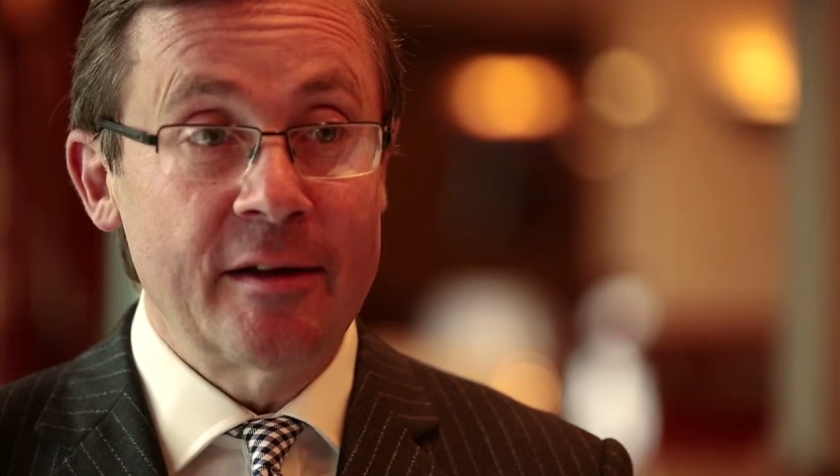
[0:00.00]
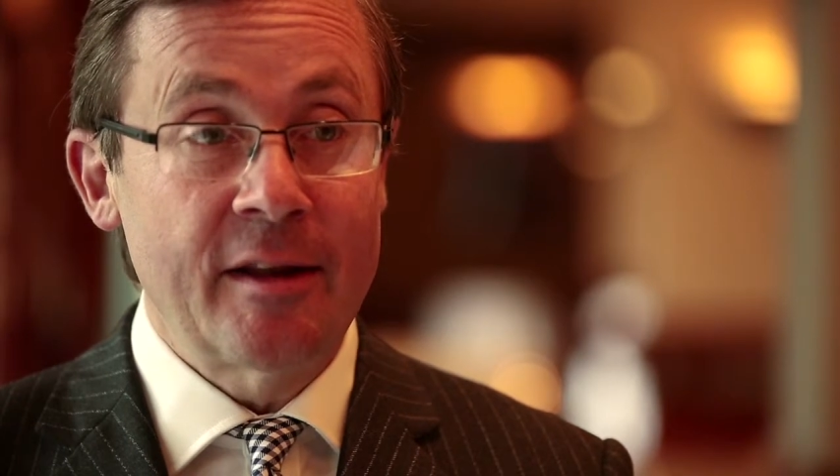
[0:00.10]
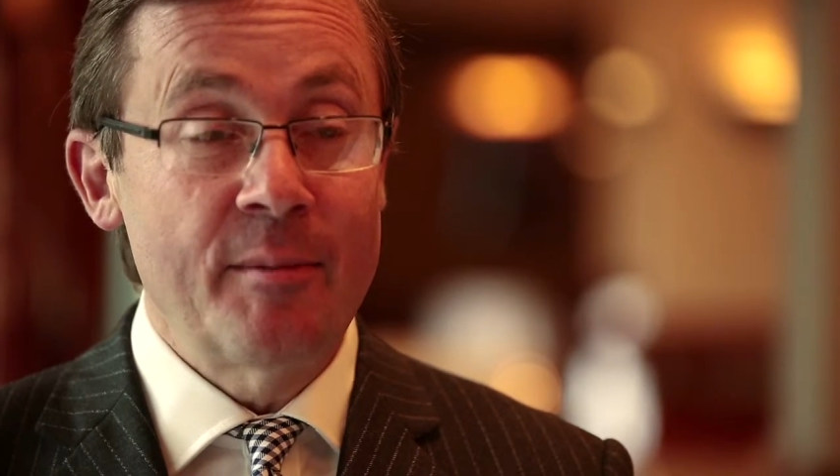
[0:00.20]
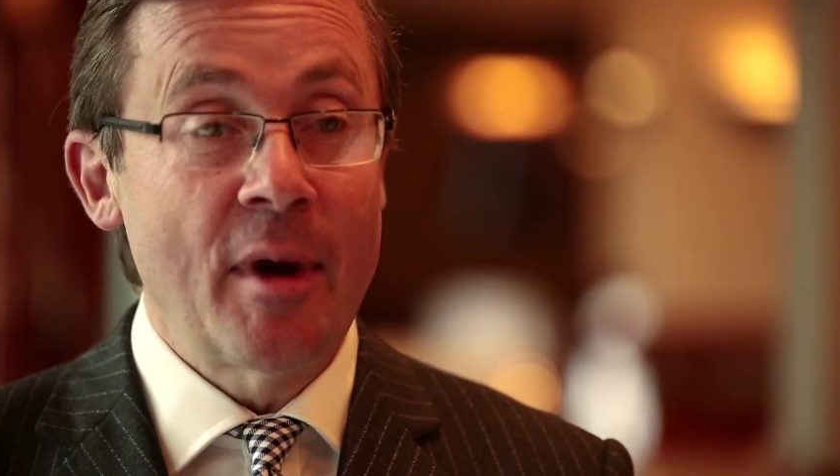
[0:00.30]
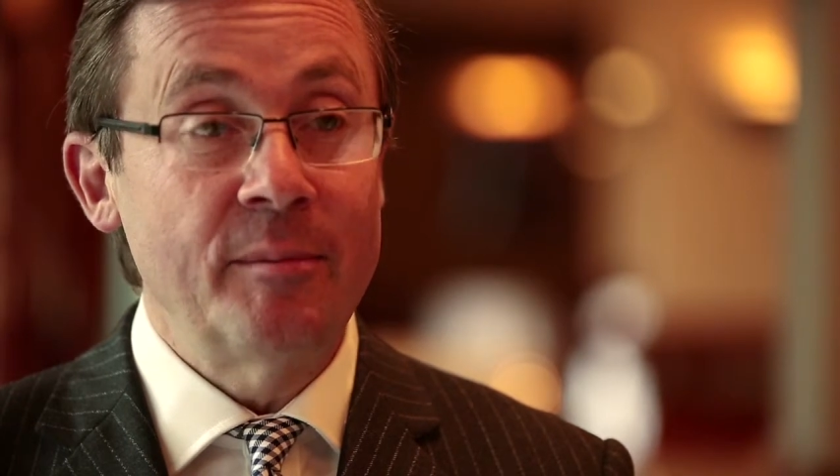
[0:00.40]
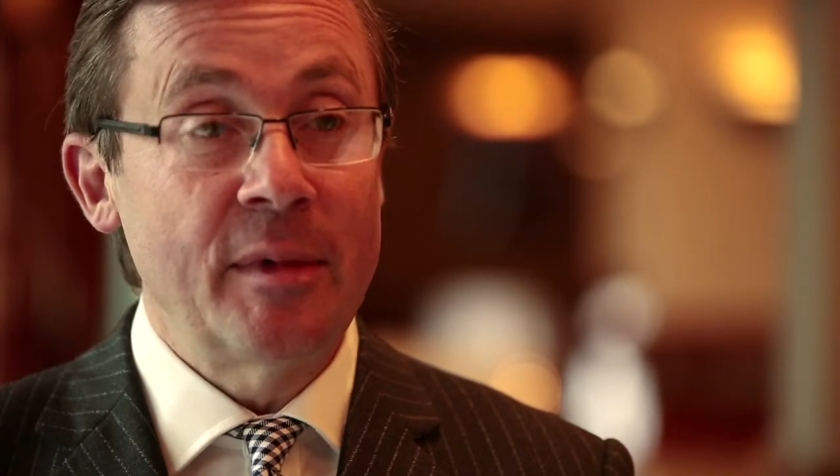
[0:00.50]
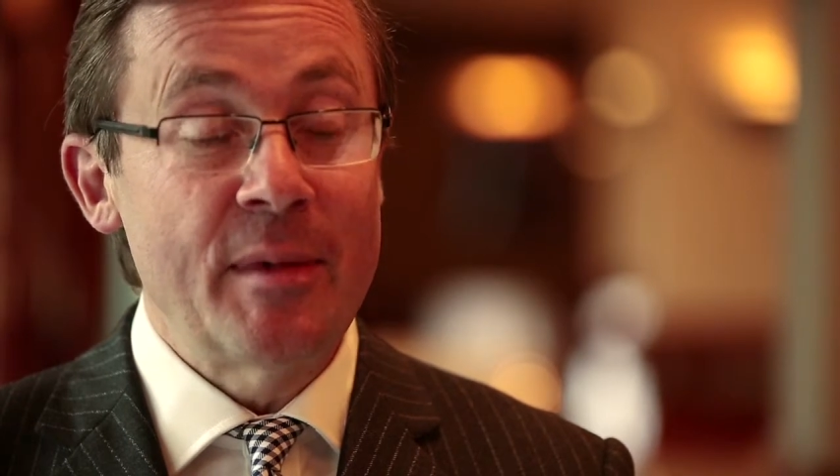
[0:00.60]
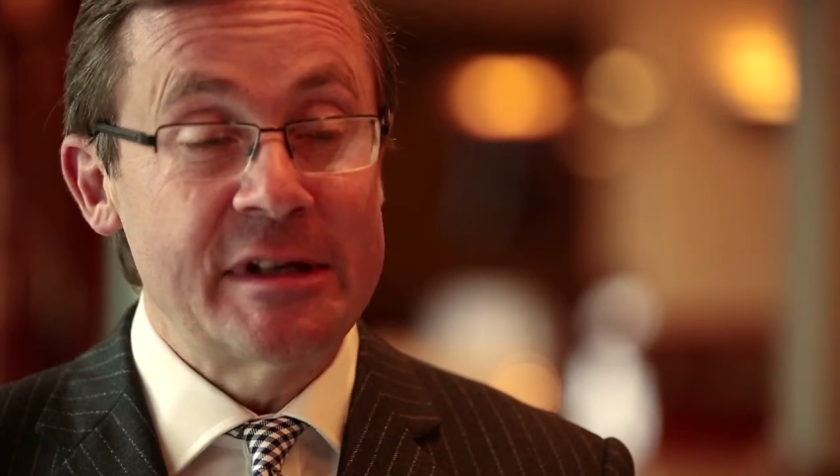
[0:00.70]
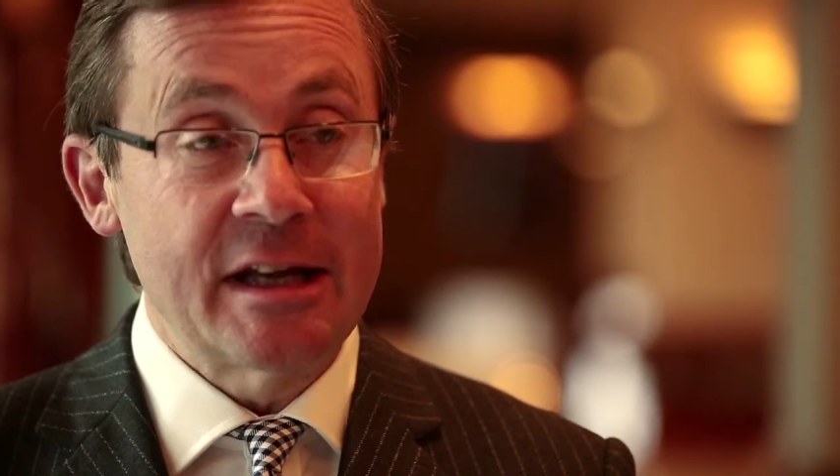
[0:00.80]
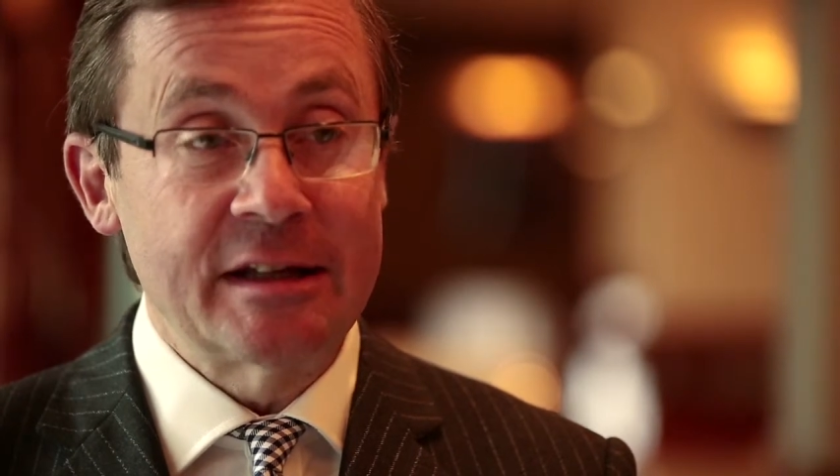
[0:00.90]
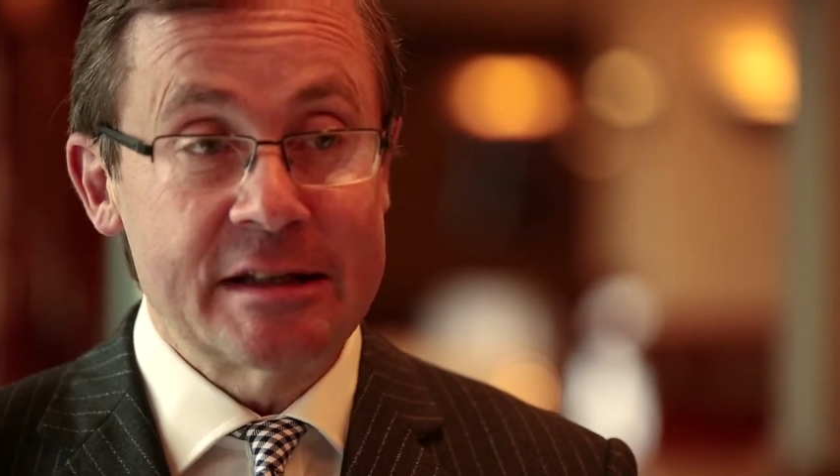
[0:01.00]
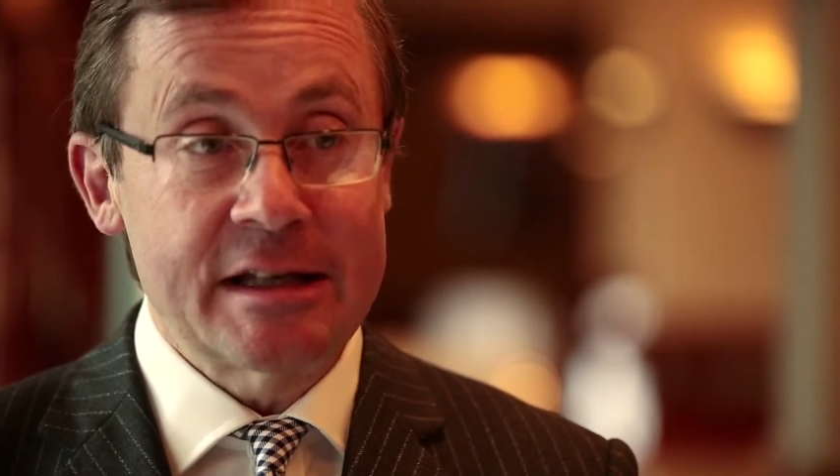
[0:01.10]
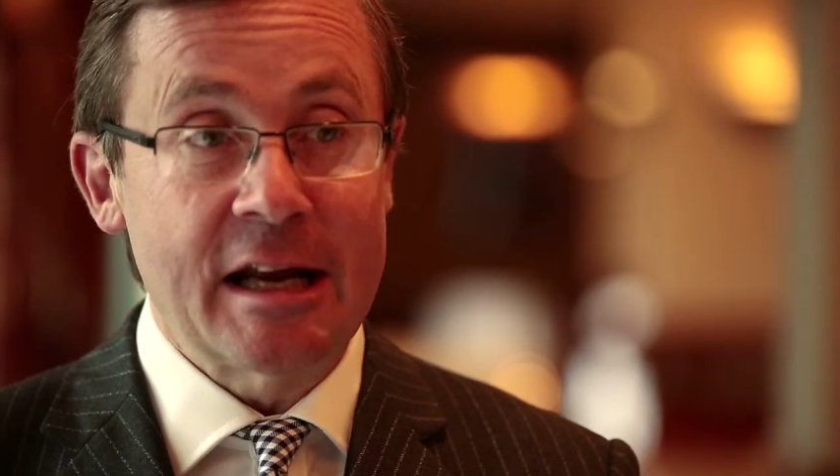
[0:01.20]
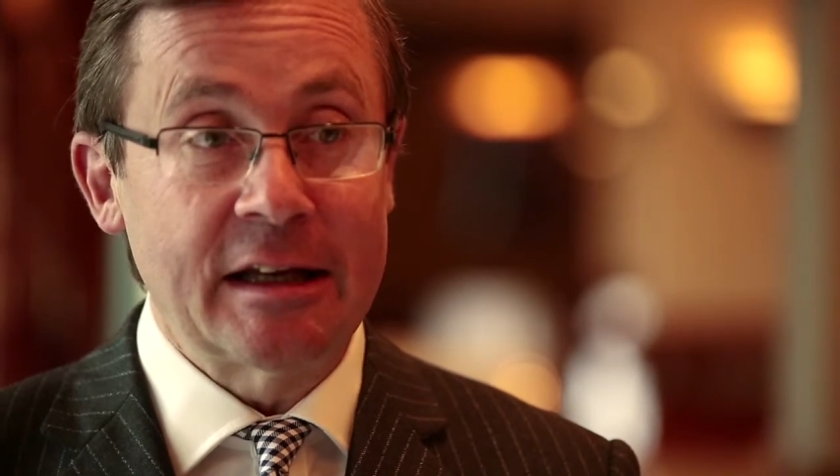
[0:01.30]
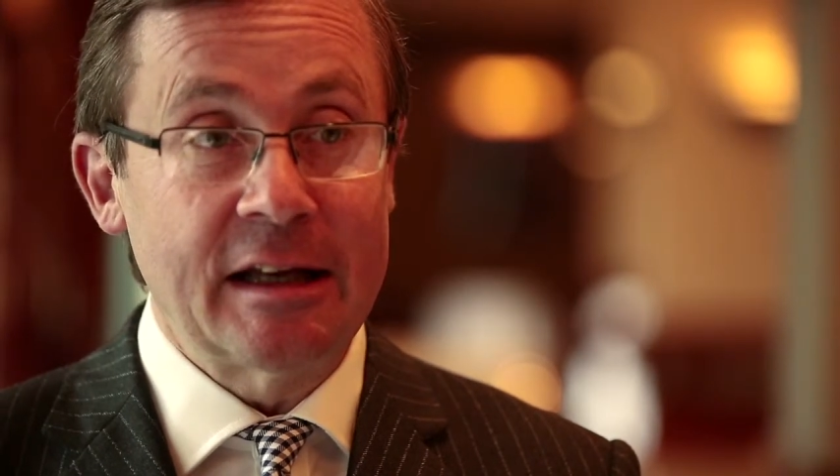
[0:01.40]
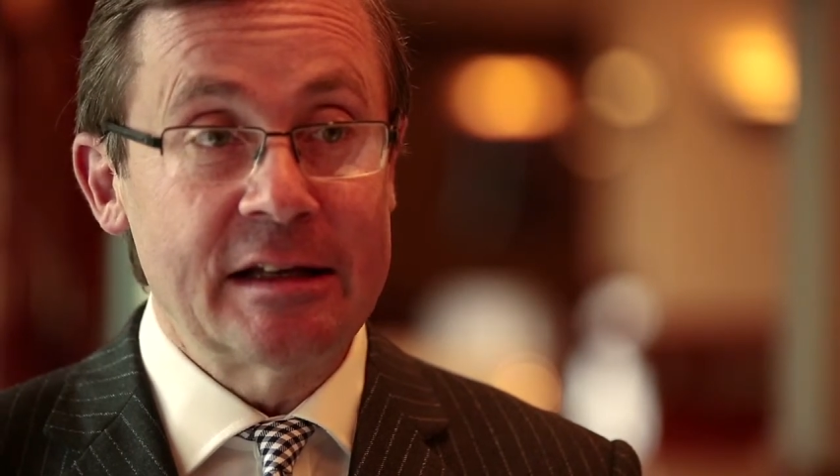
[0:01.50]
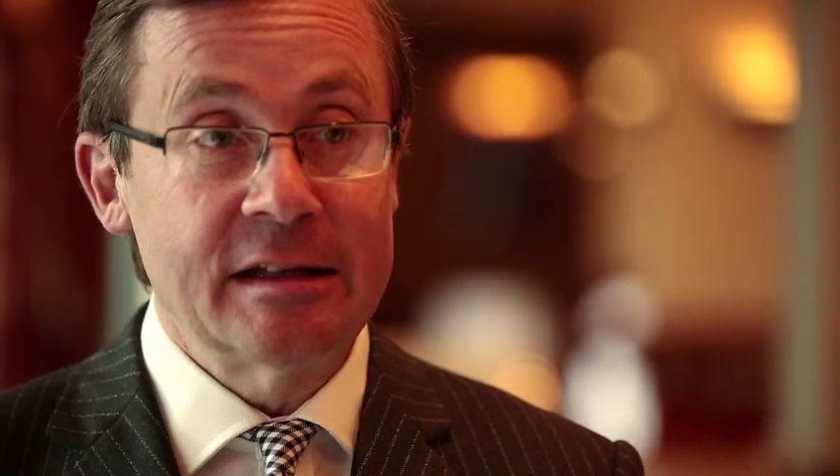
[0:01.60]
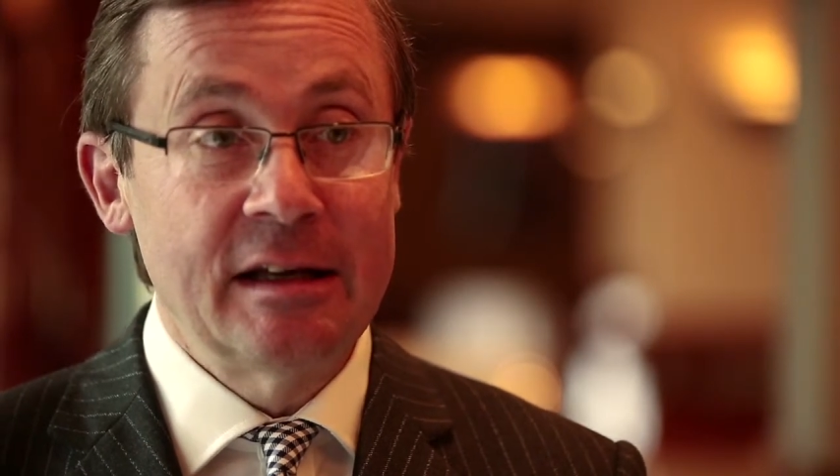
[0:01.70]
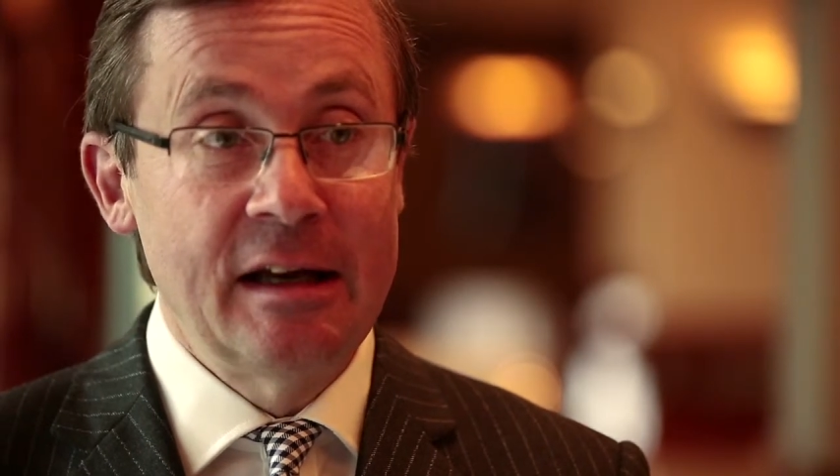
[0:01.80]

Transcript: they might be misunderstanding it,